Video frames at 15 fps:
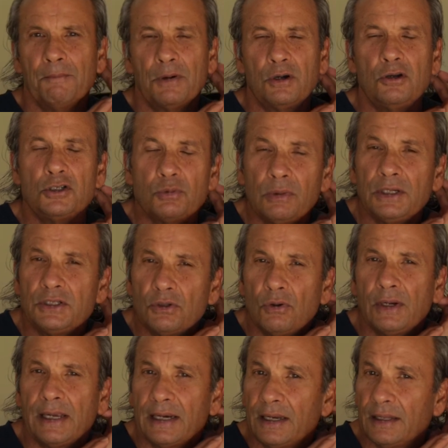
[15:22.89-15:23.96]
But who's really
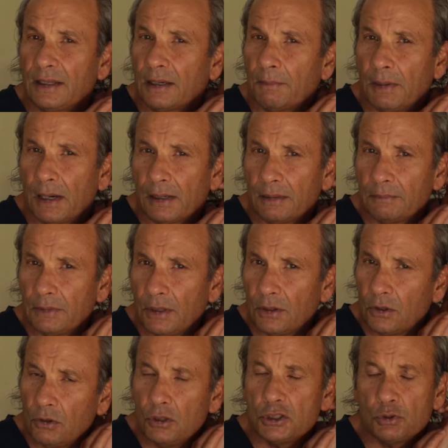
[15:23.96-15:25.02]
doing anything about it?
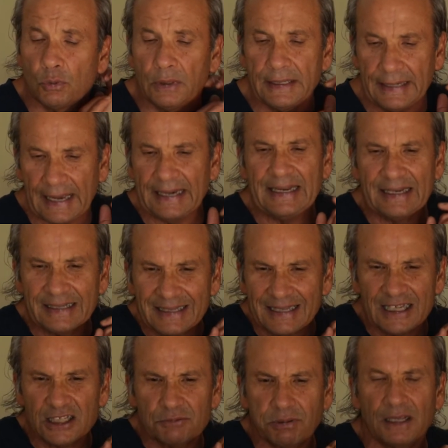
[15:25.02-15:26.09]
Who is really getting to
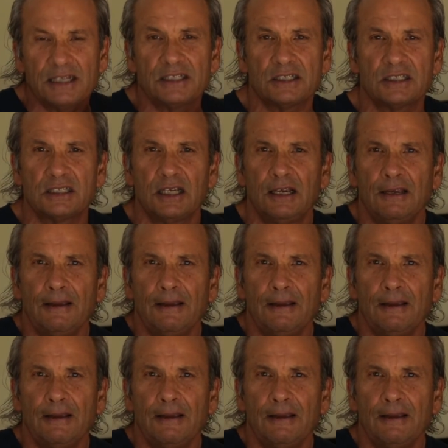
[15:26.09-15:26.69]
these places?